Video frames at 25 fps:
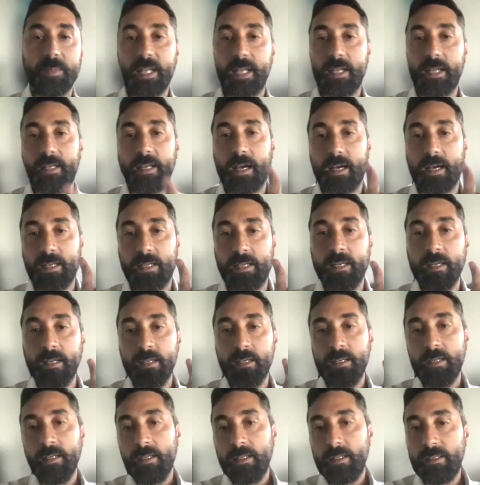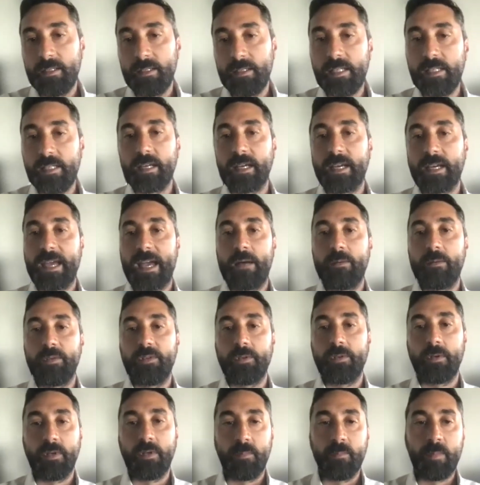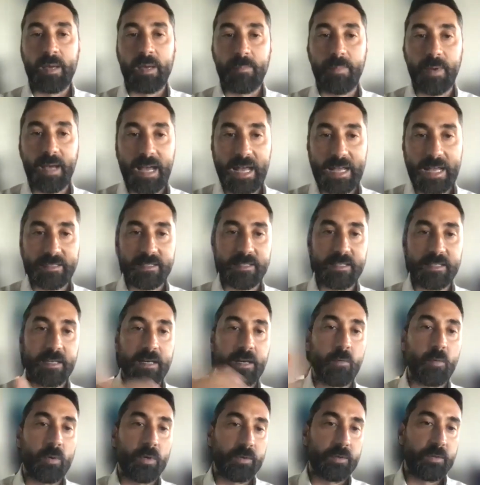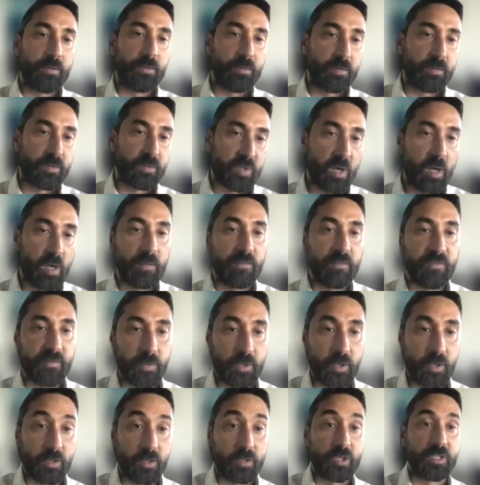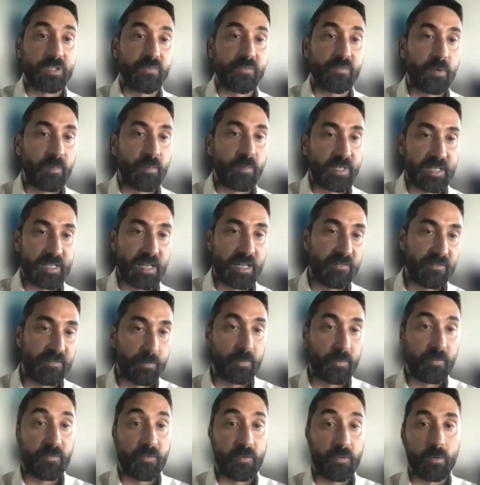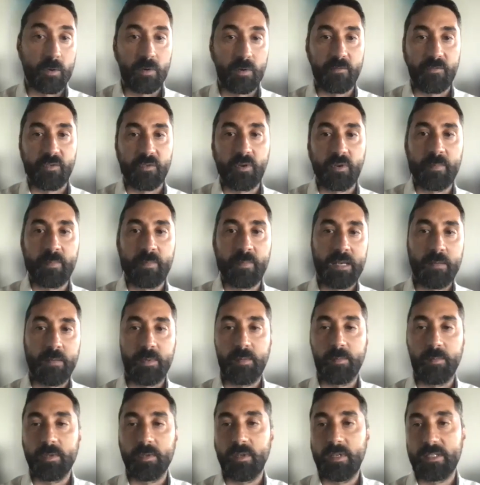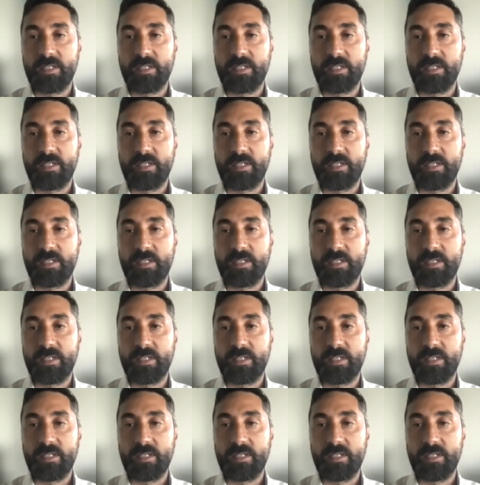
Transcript: that I did encounter in my past, and I want to solve not just for myself, for many people.